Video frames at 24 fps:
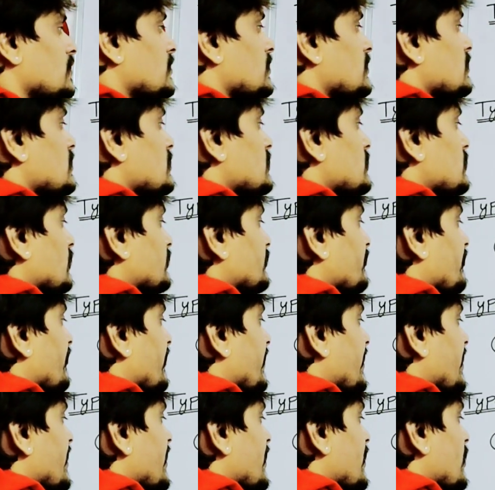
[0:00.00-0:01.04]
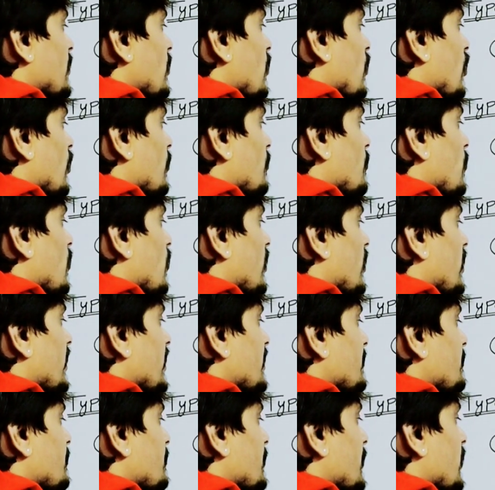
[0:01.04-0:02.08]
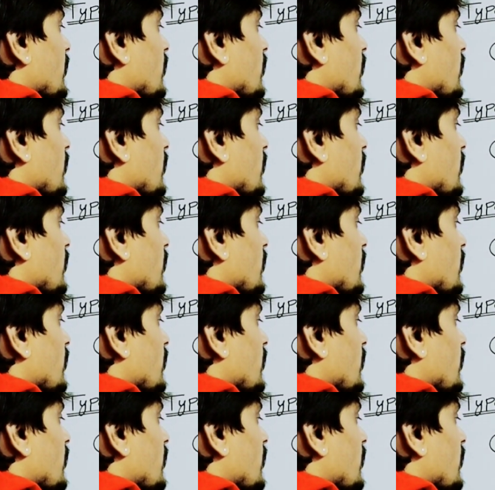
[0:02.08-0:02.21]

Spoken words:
So, 3 non-bonding pair